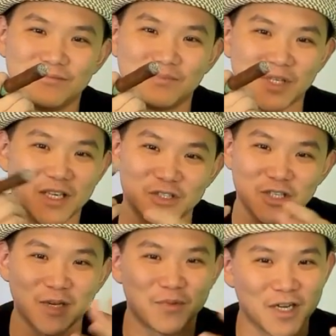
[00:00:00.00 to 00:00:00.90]
but then she
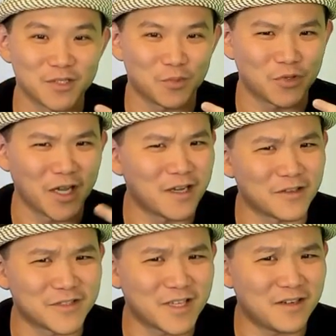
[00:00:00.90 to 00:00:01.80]
can pronounce more
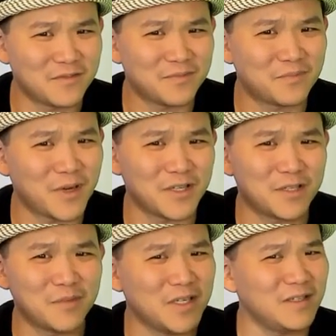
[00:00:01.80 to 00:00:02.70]
English stuff better
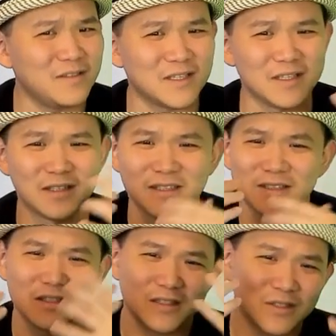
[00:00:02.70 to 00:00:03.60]
than me in,
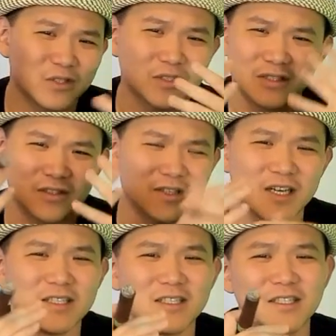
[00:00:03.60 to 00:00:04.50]
in you know, certain
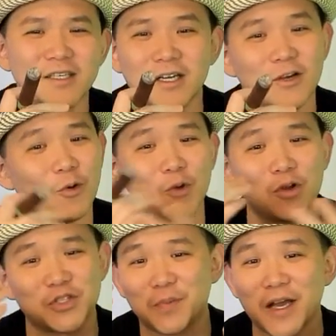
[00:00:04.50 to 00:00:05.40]
cases. When we go
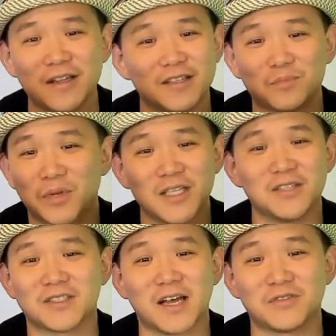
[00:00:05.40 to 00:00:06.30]
to Japan, there's plenty
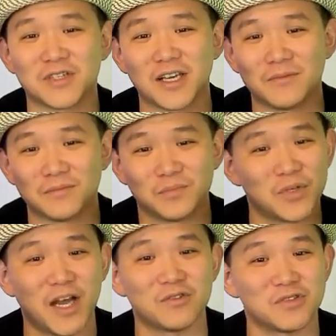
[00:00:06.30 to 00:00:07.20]
of stuff you can
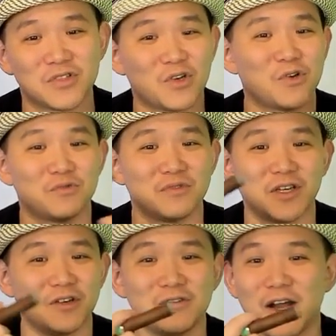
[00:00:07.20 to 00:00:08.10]
pronounce. So, you
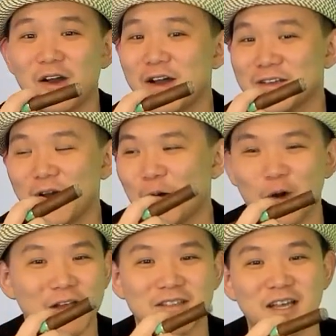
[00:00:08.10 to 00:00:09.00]
know, I heard, I
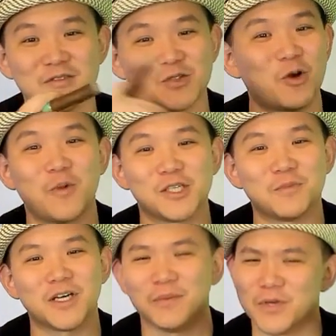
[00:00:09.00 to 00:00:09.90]
would have saved so much
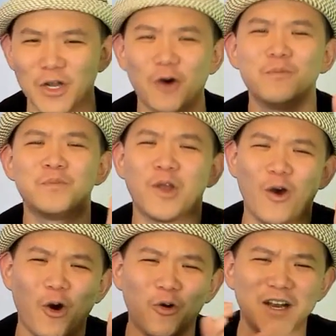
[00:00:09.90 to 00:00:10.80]
money. But no,
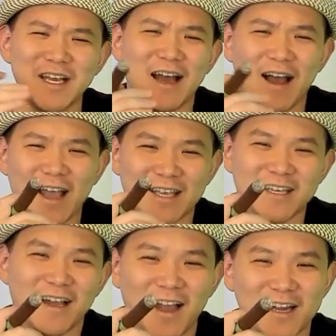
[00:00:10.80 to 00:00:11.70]
only on
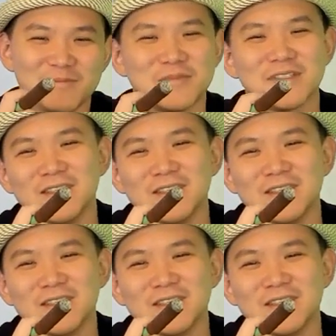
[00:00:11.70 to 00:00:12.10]
IKEA items.